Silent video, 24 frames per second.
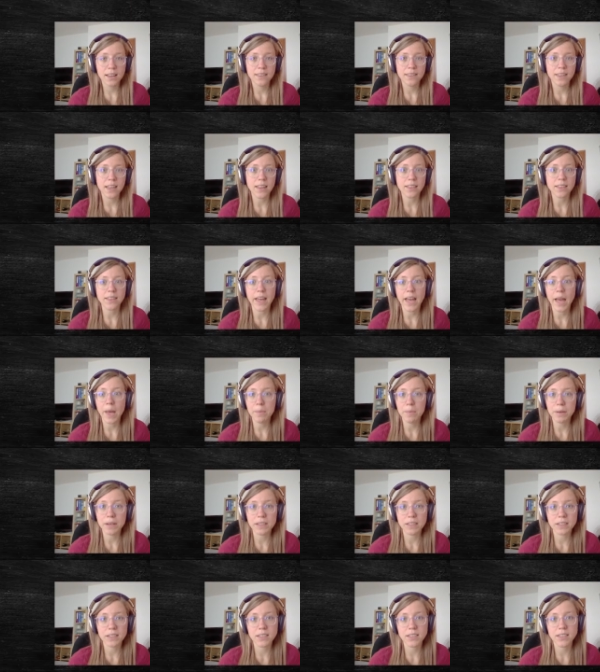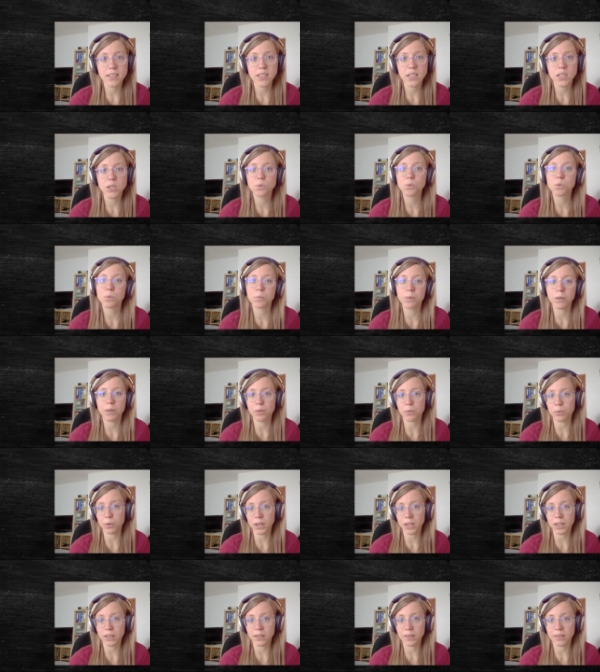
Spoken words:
then the Hamming distance would be 3.